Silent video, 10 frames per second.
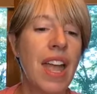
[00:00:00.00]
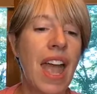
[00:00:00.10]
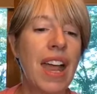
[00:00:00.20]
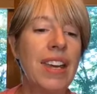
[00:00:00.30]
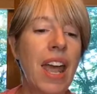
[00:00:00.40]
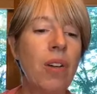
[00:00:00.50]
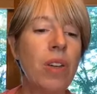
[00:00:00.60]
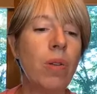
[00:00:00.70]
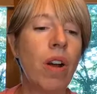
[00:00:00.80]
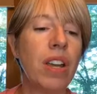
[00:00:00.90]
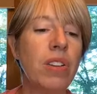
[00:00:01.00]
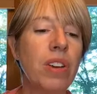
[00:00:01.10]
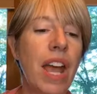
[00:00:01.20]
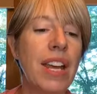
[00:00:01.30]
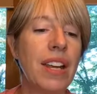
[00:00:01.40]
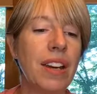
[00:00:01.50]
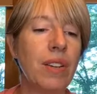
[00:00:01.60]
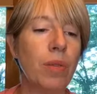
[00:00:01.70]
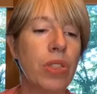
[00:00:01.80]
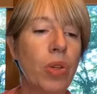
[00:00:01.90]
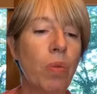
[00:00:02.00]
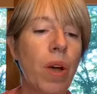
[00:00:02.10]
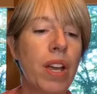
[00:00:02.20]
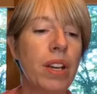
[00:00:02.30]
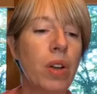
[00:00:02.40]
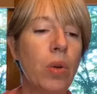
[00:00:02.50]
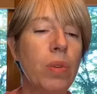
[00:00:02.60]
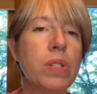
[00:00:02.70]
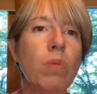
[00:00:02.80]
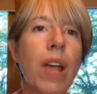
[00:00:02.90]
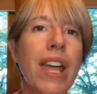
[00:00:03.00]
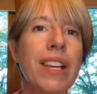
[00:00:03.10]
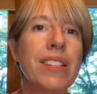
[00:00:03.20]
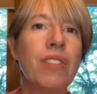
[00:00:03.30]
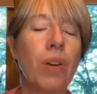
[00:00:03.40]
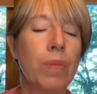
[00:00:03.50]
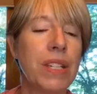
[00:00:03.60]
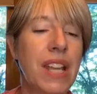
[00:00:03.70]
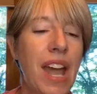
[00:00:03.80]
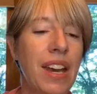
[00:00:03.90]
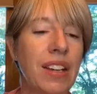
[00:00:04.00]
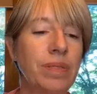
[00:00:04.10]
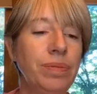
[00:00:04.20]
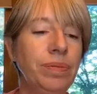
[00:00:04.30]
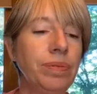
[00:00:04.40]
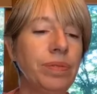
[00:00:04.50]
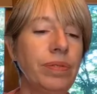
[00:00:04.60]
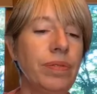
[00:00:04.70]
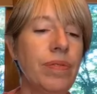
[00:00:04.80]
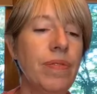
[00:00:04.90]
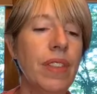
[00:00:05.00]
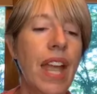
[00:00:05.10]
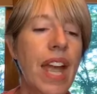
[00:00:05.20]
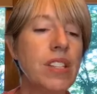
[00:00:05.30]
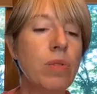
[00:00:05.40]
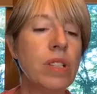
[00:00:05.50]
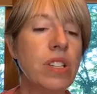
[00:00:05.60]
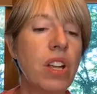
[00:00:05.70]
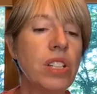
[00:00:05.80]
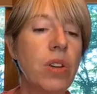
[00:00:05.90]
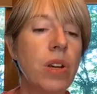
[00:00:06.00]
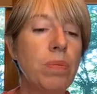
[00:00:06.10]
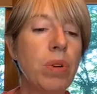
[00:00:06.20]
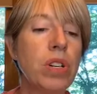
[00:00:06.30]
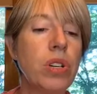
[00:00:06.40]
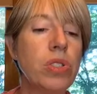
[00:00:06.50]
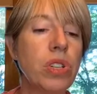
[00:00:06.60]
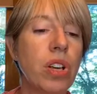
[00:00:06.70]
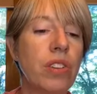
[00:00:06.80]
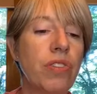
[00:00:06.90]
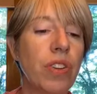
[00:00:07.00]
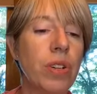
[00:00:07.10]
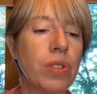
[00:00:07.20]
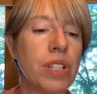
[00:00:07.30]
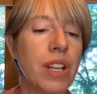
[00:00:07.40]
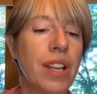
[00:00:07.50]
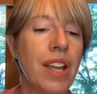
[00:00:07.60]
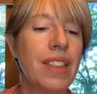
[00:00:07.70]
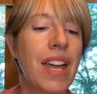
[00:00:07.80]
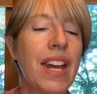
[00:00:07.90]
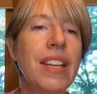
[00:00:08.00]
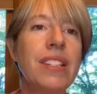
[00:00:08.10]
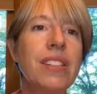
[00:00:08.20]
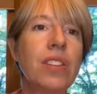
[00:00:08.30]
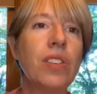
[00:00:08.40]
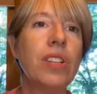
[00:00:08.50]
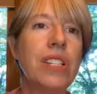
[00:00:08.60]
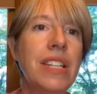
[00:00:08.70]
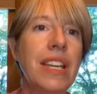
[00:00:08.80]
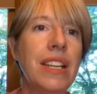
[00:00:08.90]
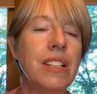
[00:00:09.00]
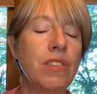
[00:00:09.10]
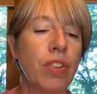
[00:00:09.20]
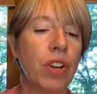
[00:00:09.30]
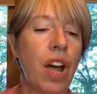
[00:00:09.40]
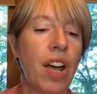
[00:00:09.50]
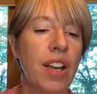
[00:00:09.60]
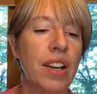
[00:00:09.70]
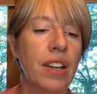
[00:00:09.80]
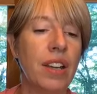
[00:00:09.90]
And now you are united with the one who was raised from the dead. As a result, you can produce good fruit, that is, good deeds for God.